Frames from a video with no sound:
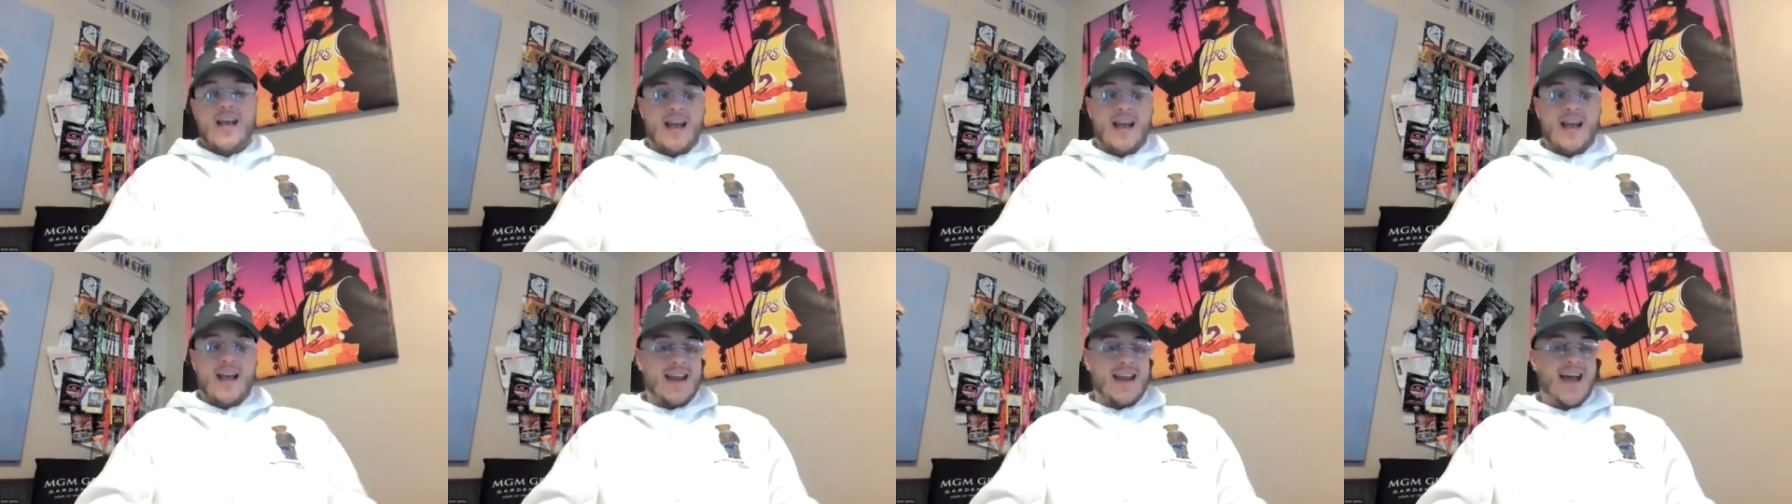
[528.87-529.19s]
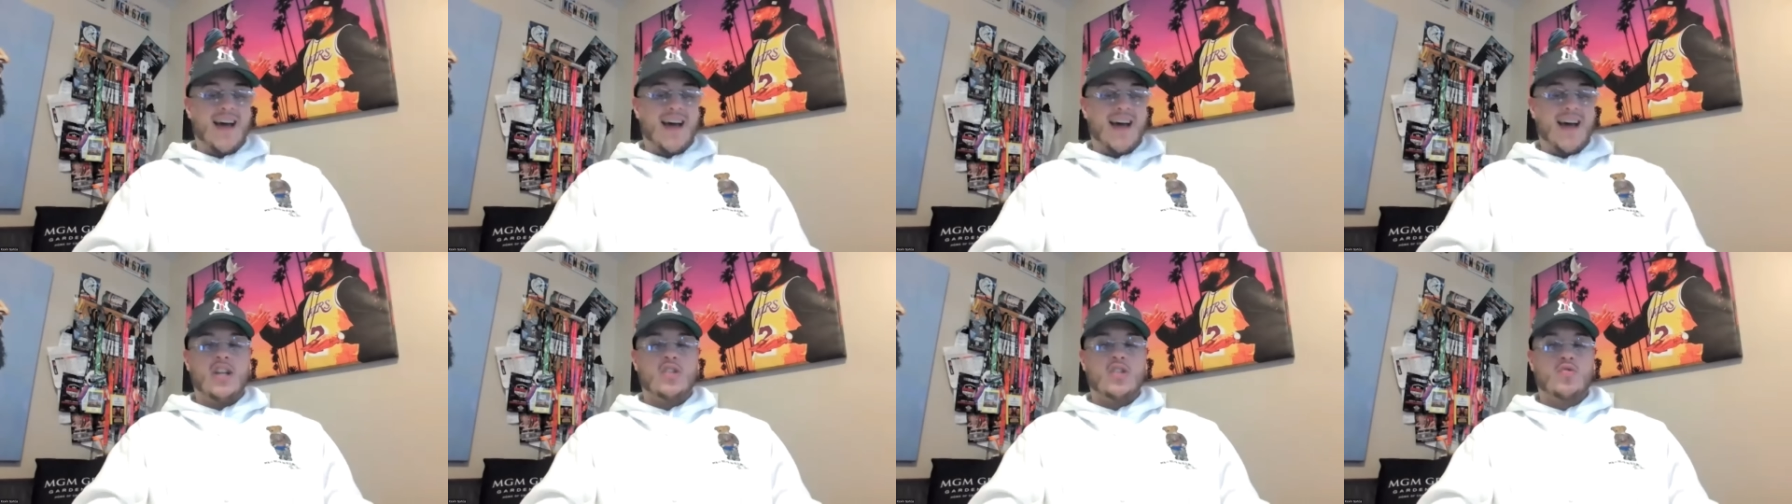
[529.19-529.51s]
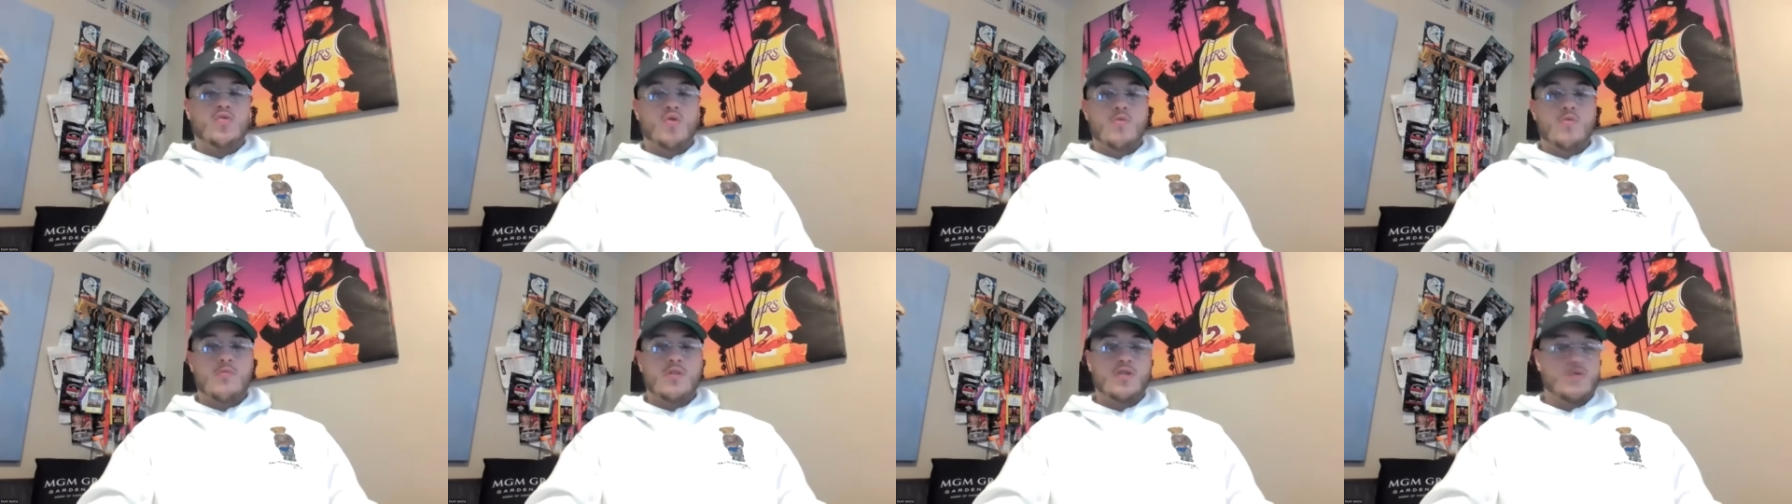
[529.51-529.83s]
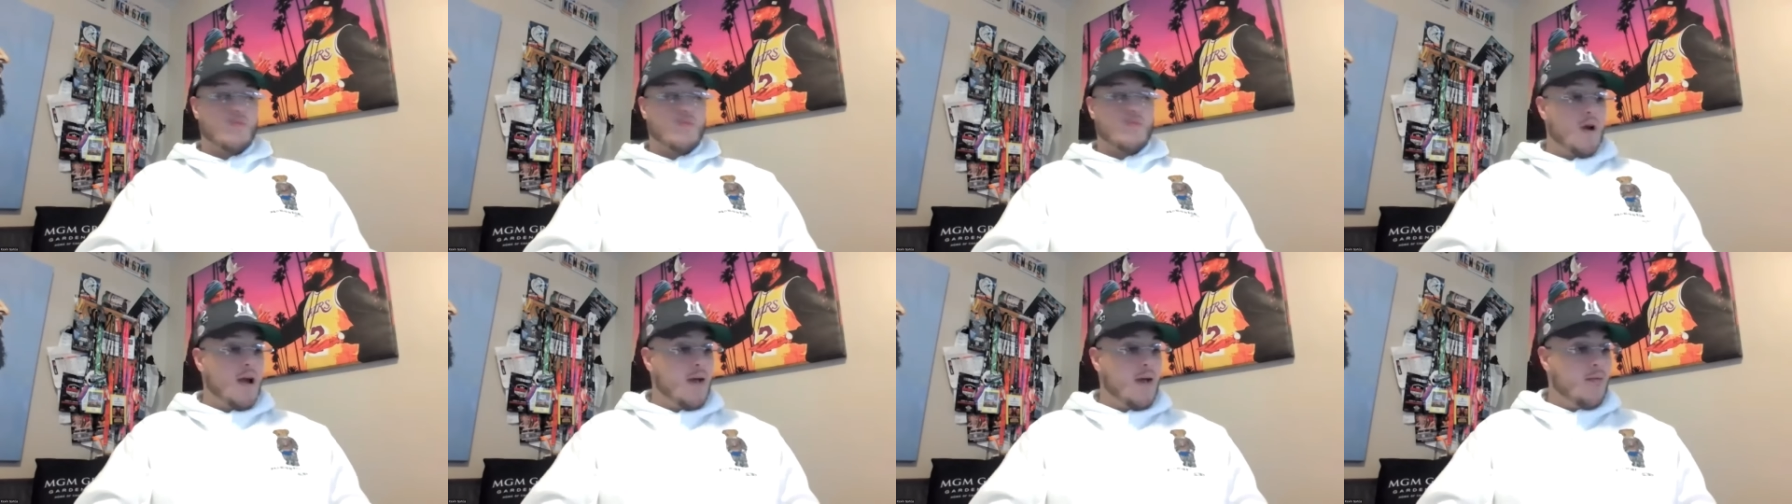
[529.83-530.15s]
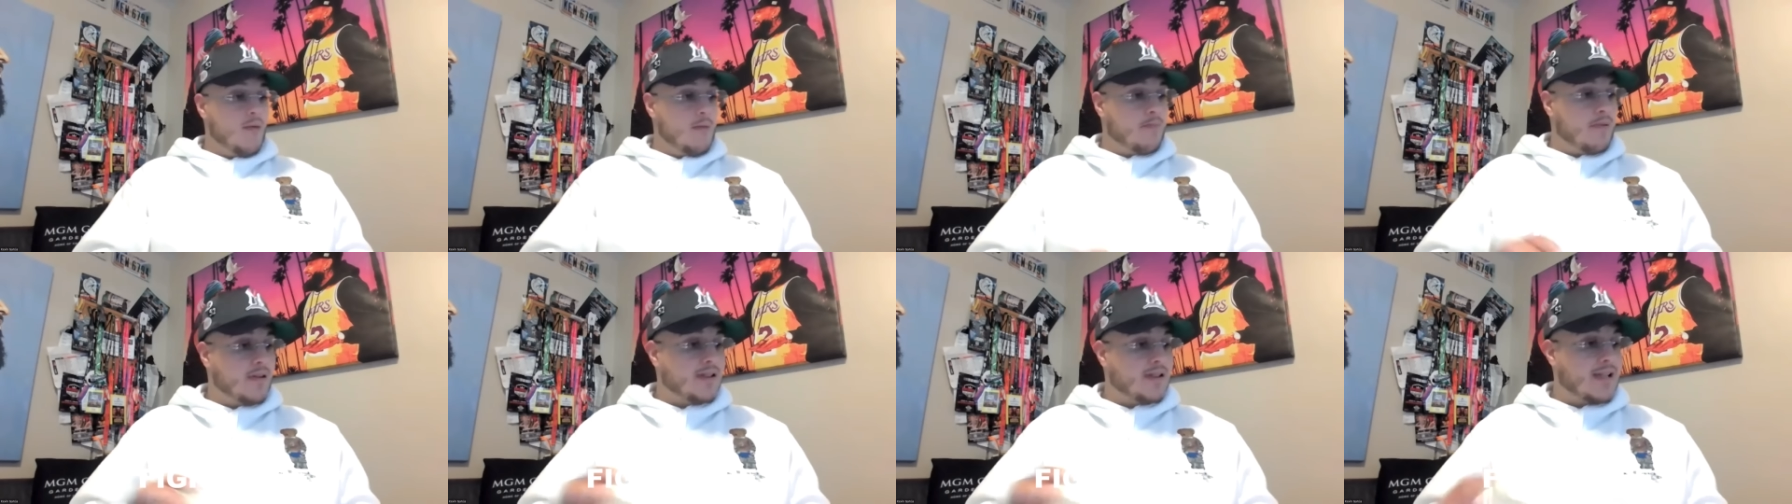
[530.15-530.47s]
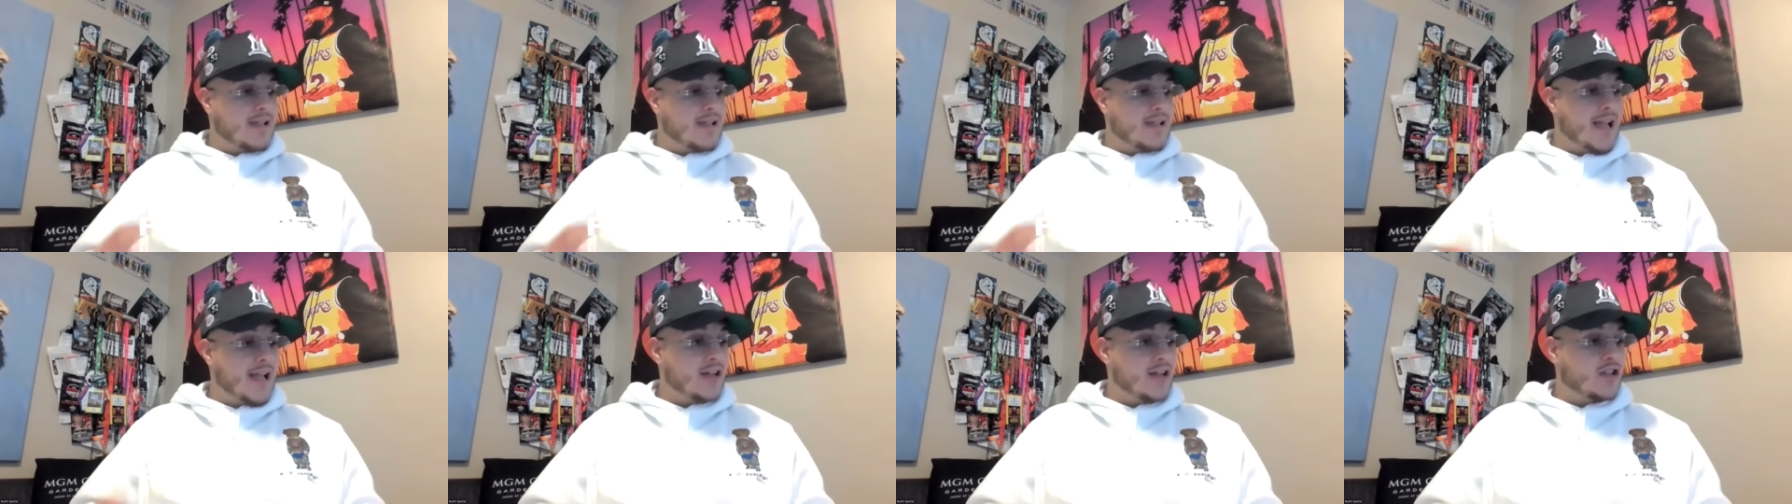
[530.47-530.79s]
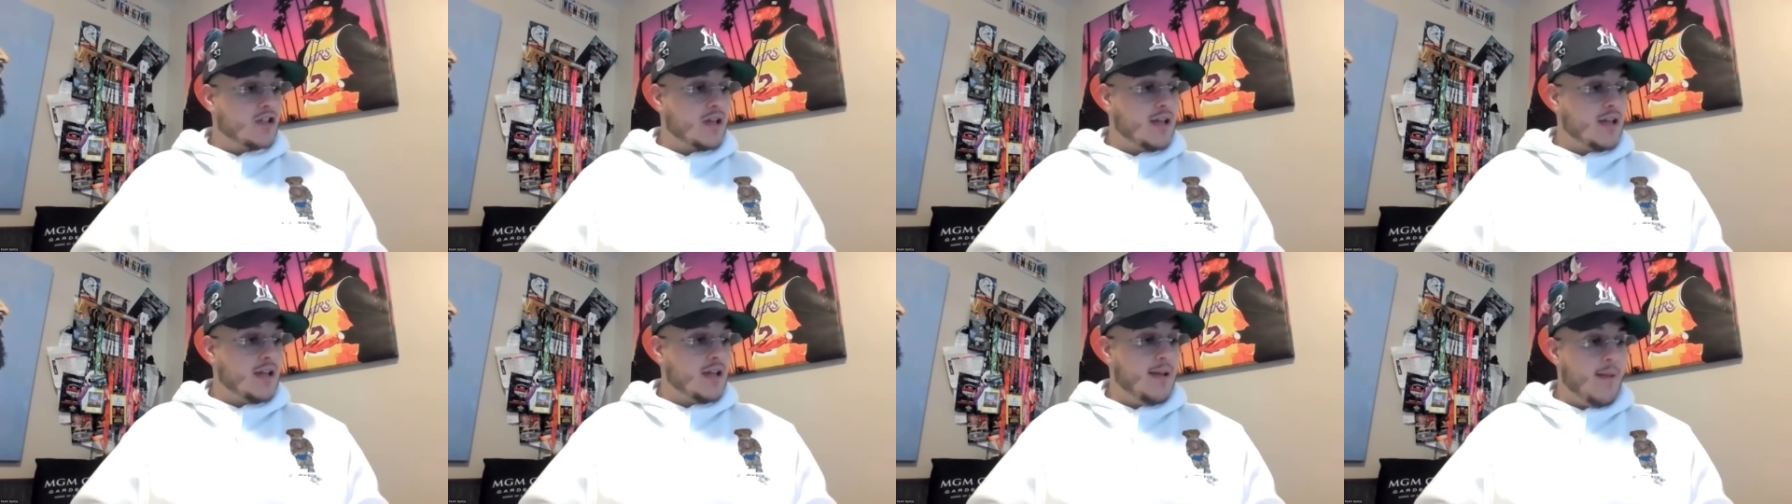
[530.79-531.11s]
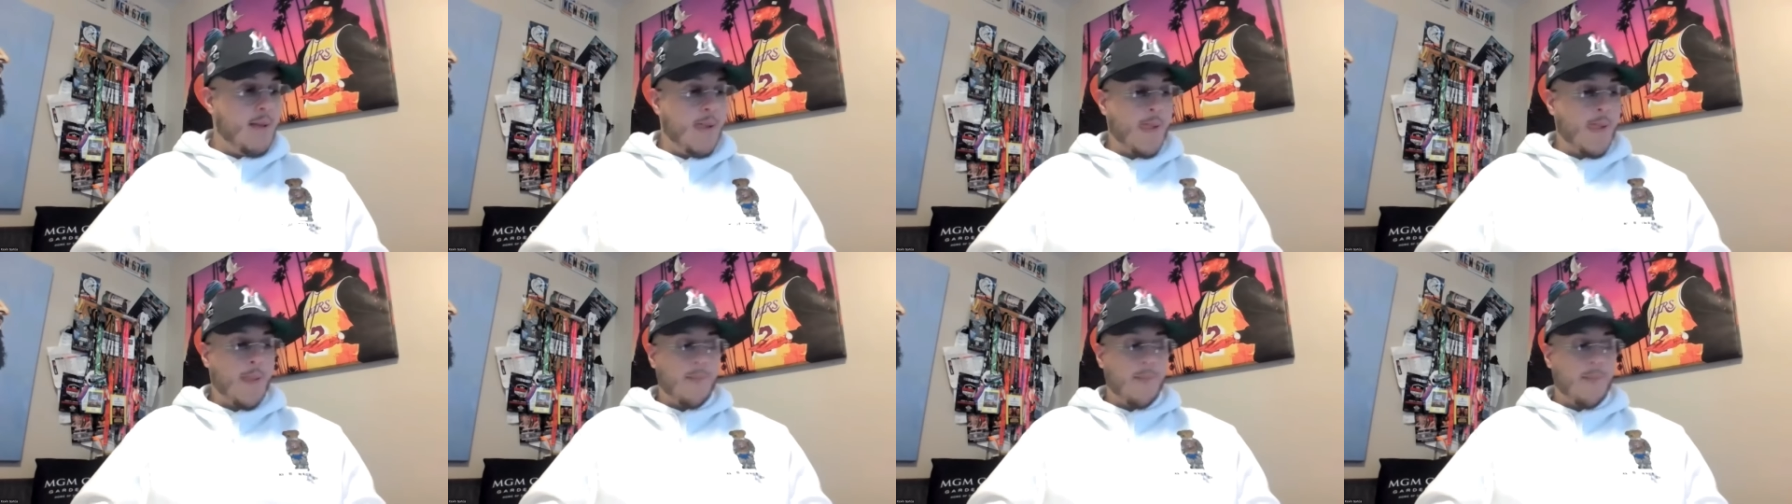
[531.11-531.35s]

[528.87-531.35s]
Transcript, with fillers: And now there's rumors where it would potentially